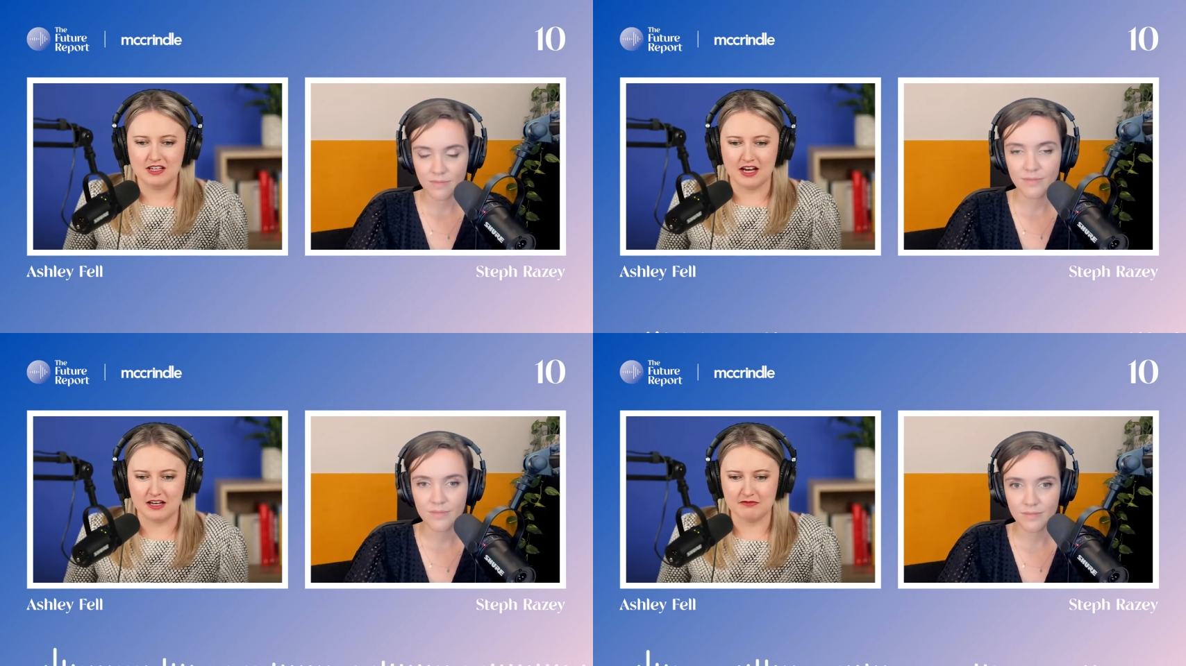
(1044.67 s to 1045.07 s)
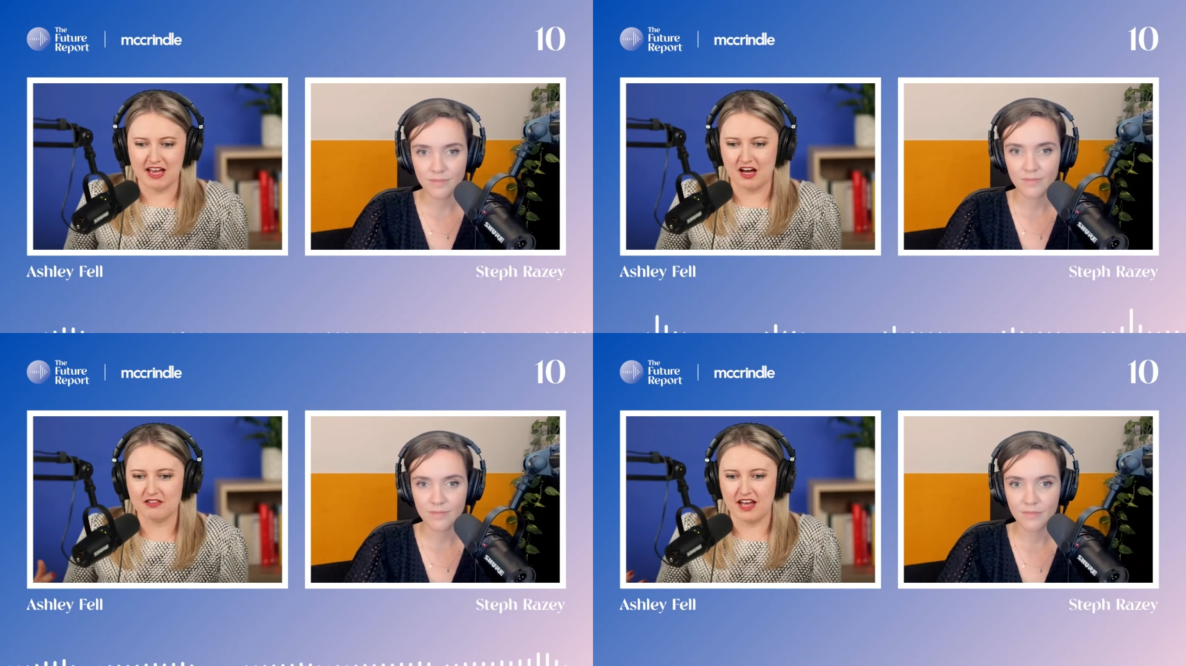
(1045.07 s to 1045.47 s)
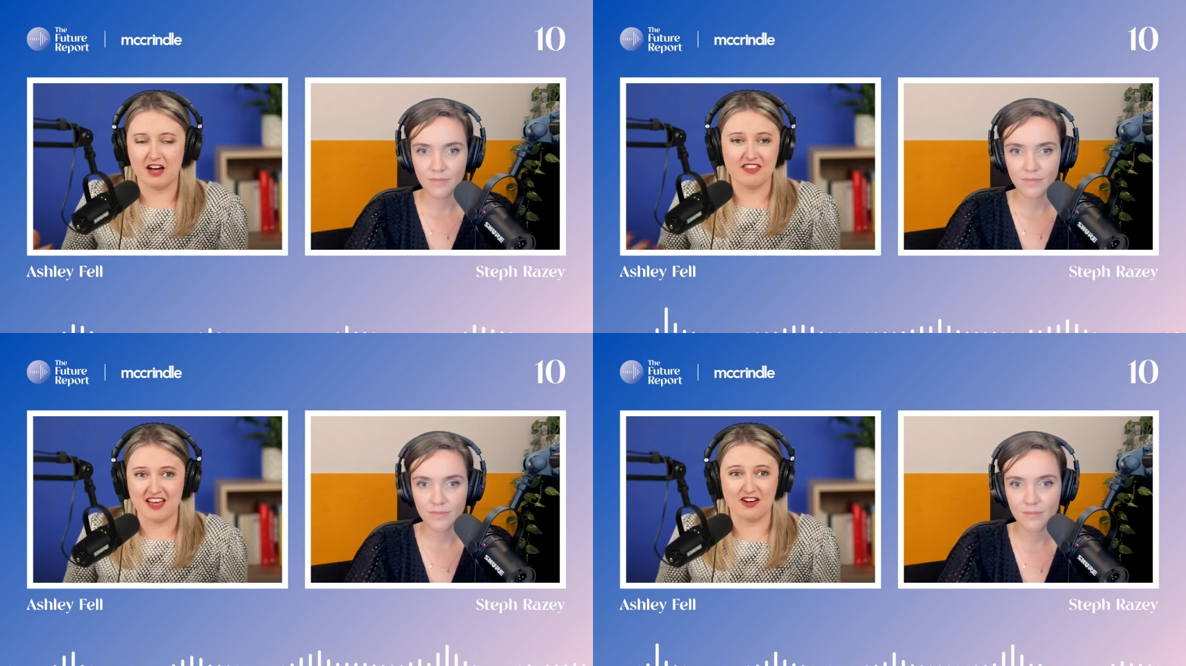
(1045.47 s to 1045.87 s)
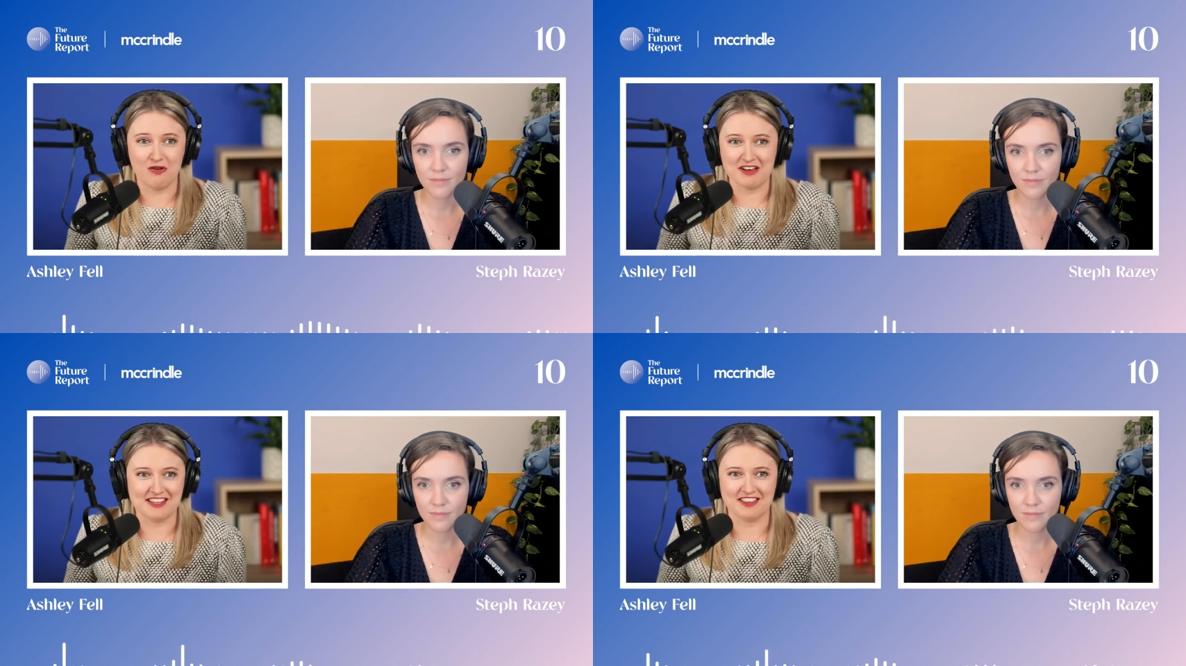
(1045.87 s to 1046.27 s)
Speaker 1: um, how, how they are
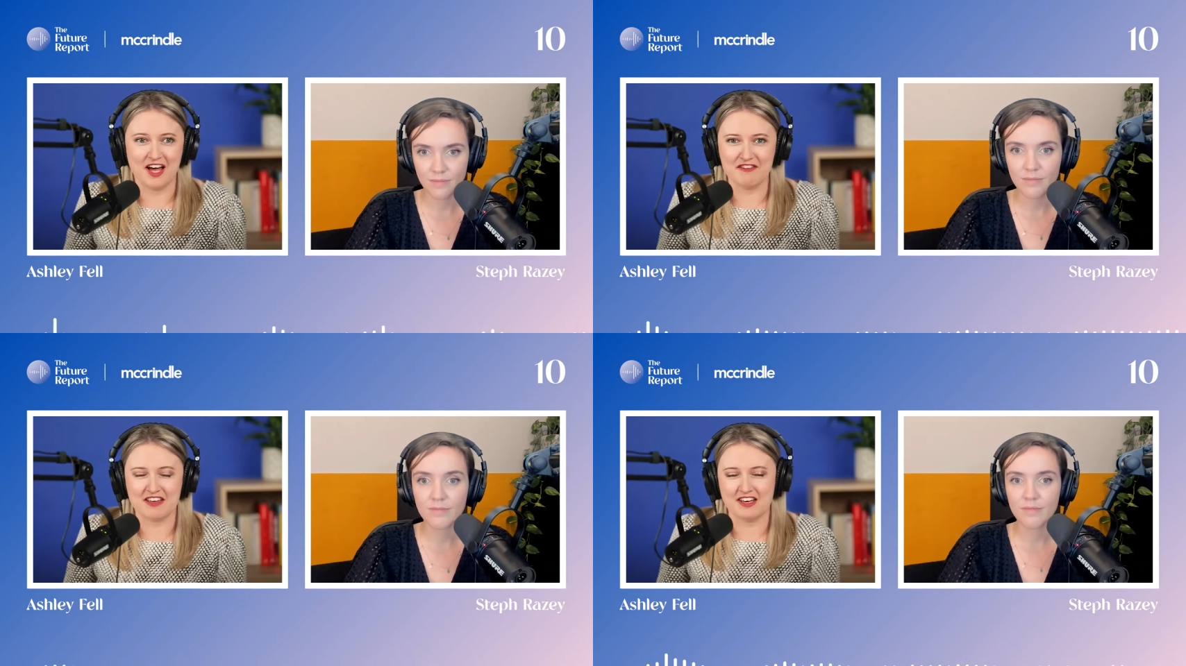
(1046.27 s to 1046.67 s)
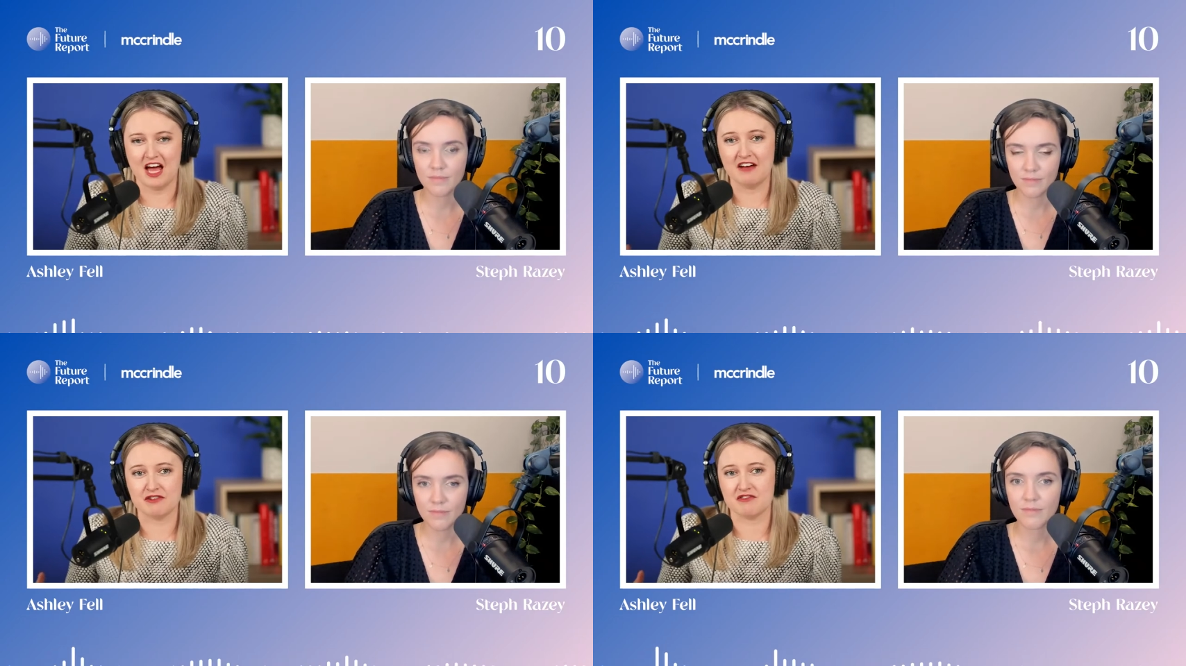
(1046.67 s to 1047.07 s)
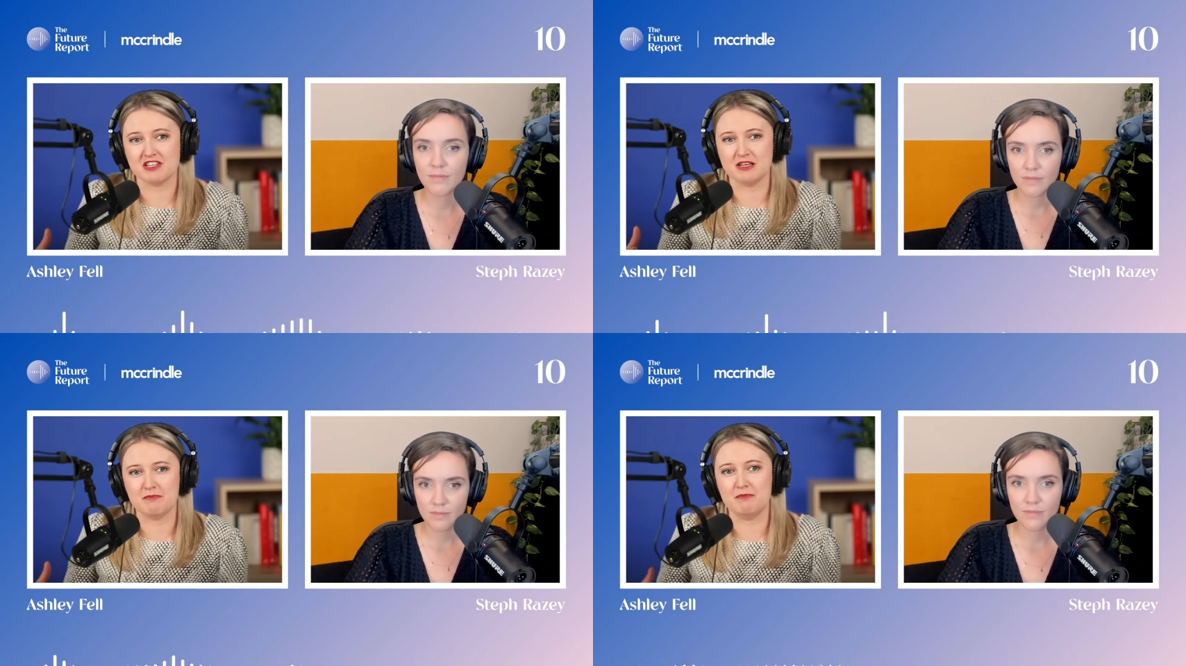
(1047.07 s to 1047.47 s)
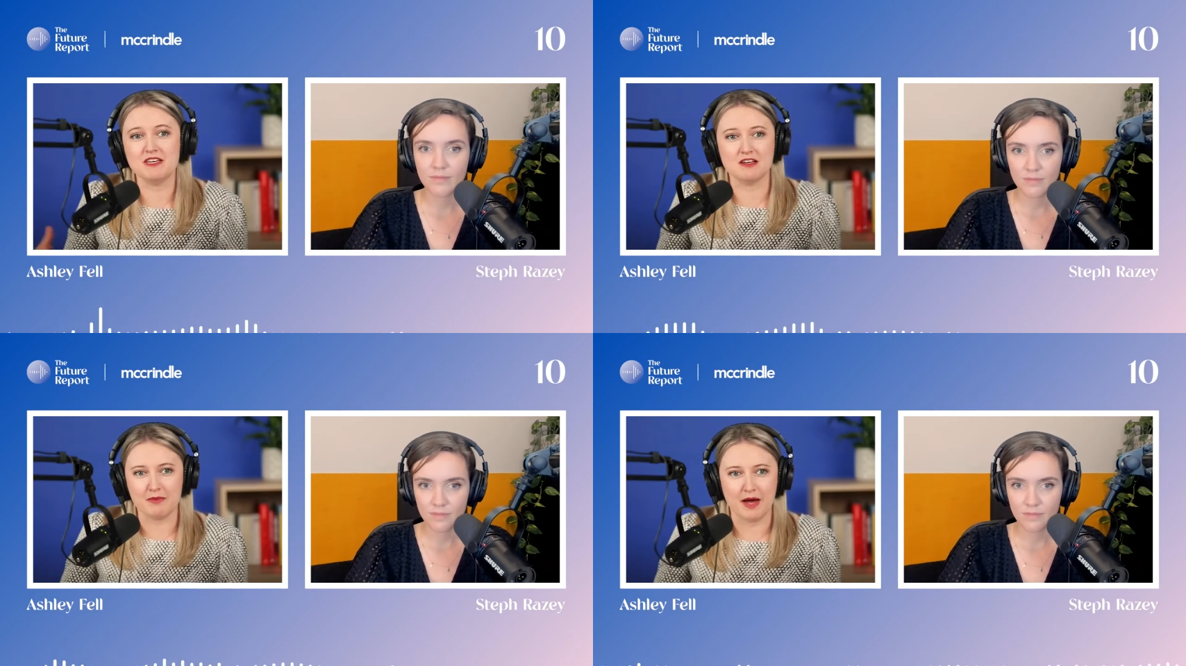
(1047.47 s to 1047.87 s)
going in life can have a really big
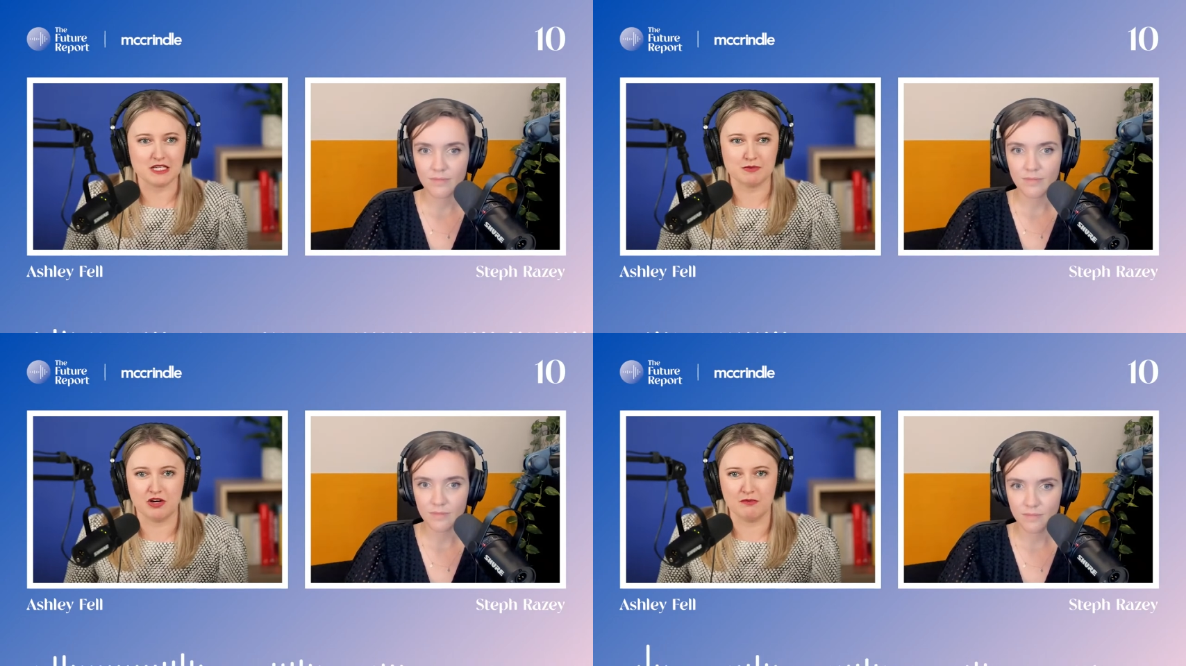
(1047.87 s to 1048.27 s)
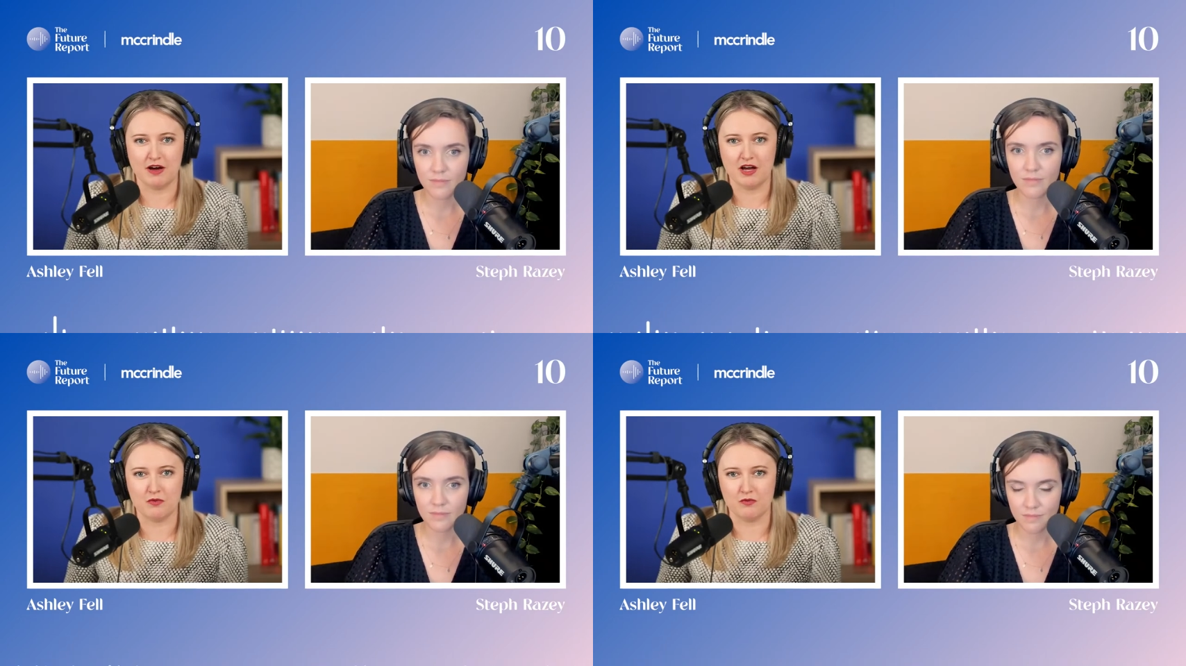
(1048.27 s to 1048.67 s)
impact beyond my,